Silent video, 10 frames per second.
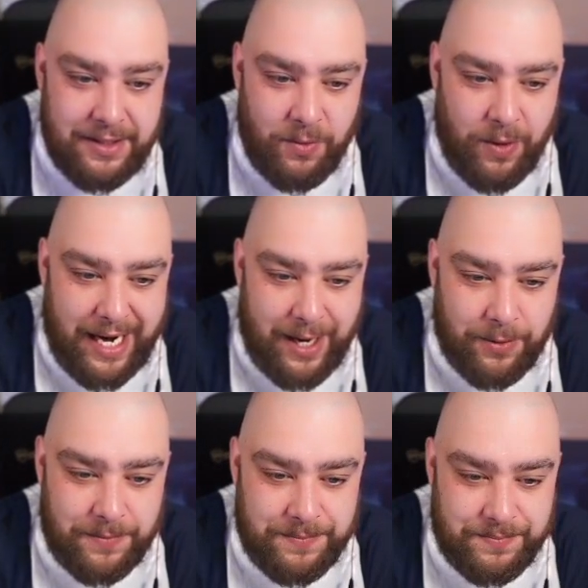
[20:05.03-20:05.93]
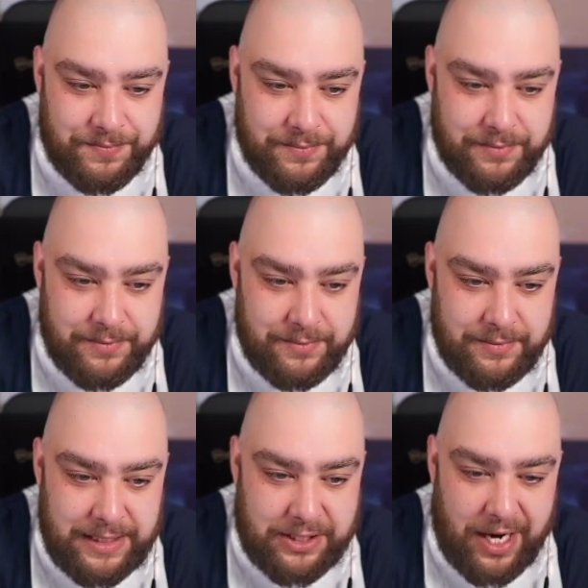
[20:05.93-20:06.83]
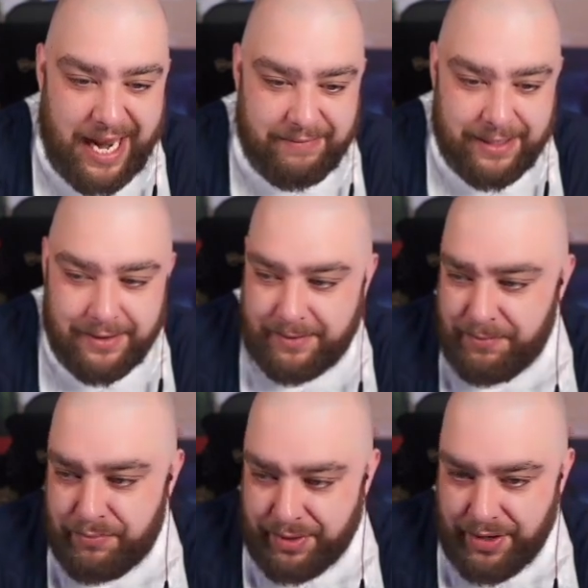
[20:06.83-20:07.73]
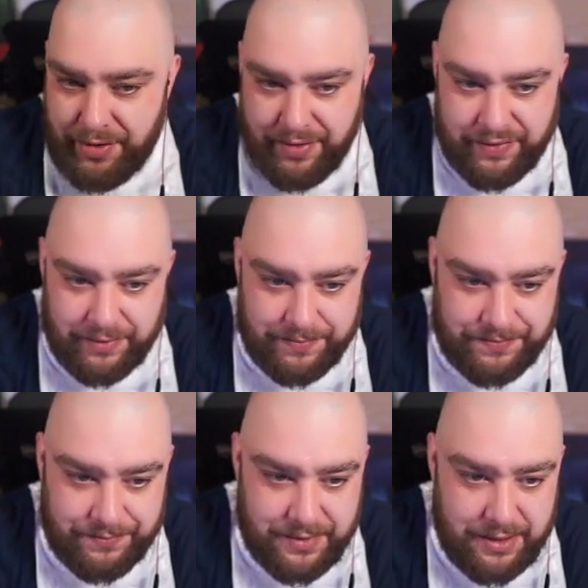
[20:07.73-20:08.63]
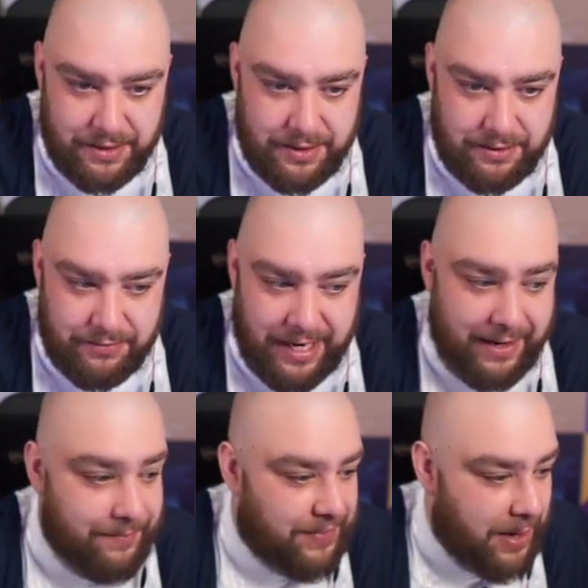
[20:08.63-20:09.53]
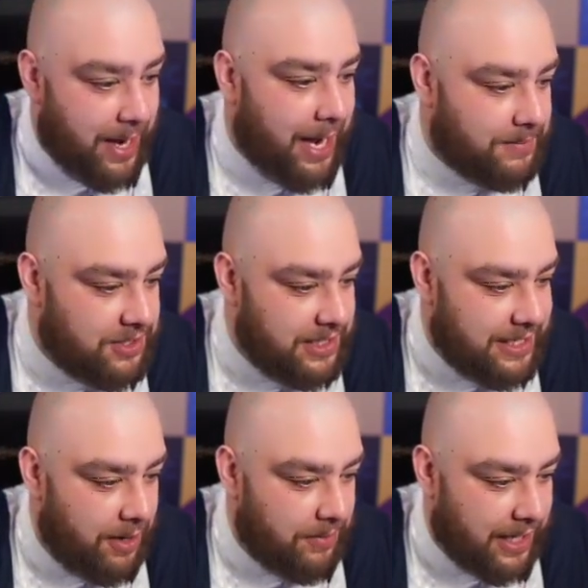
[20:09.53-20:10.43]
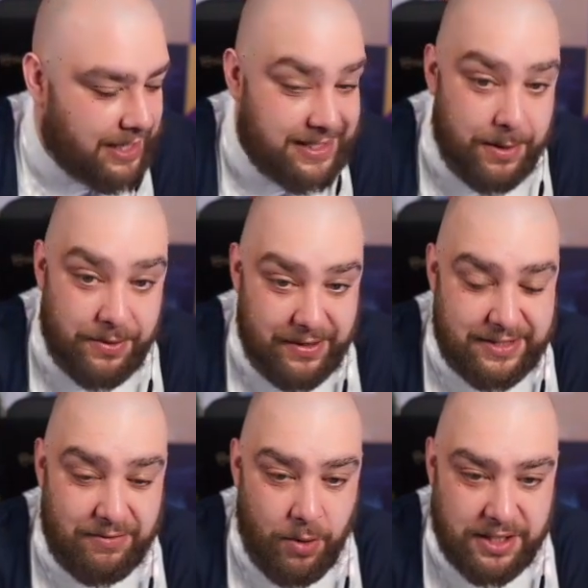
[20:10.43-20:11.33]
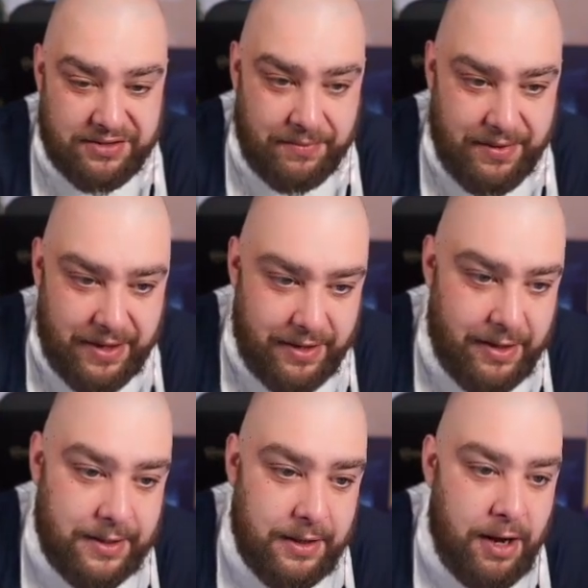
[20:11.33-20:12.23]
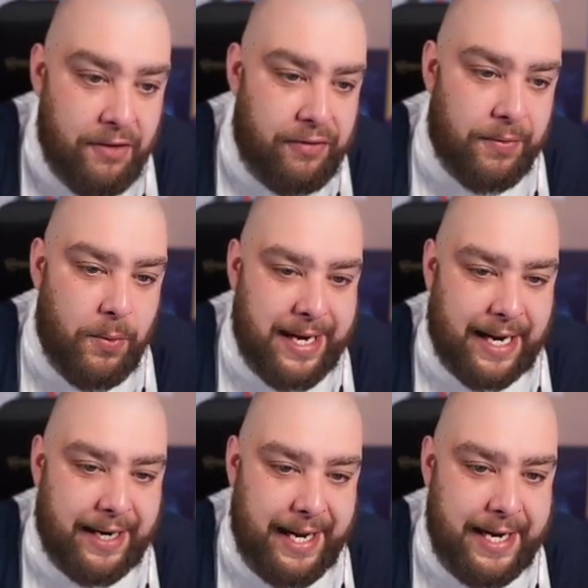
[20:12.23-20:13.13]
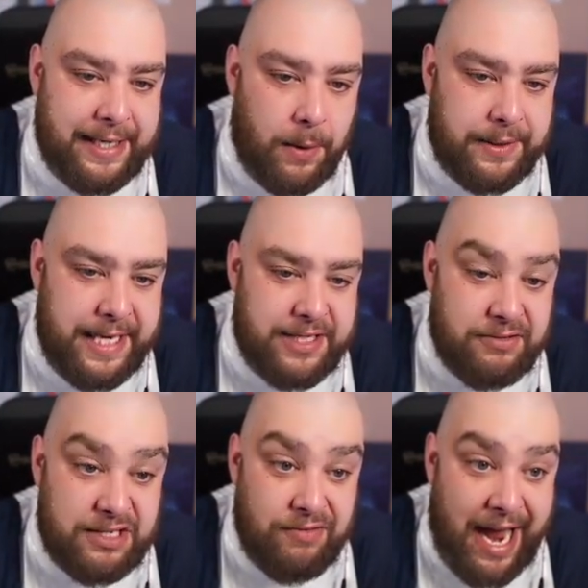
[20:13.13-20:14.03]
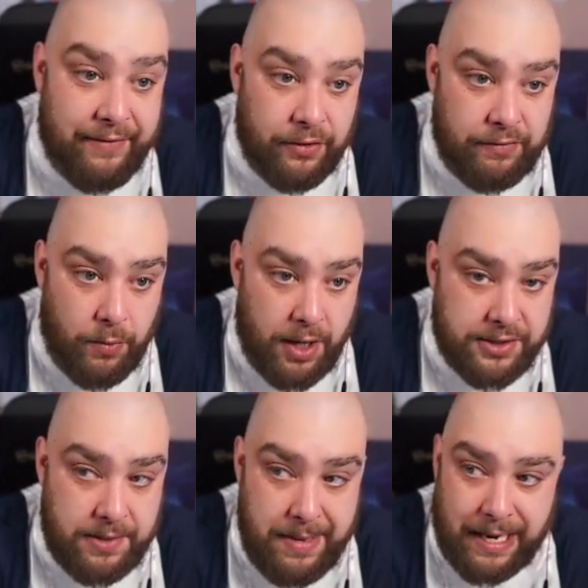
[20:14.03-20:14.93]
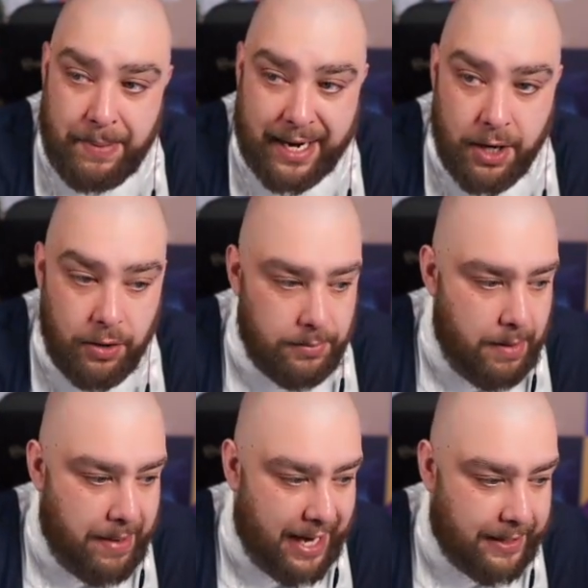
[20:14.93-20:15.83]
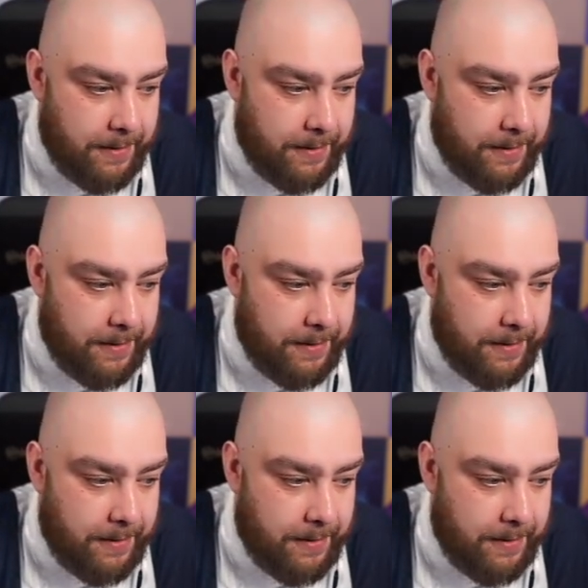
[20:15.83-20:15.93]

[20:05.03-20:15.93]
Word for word: Wow. He's got lavender. Beautiful. Right, they were absolutely terrible, guys. They were his rewards from the from the weekend league. Now these are his rival rewards, a mega pack and an ultimate pack.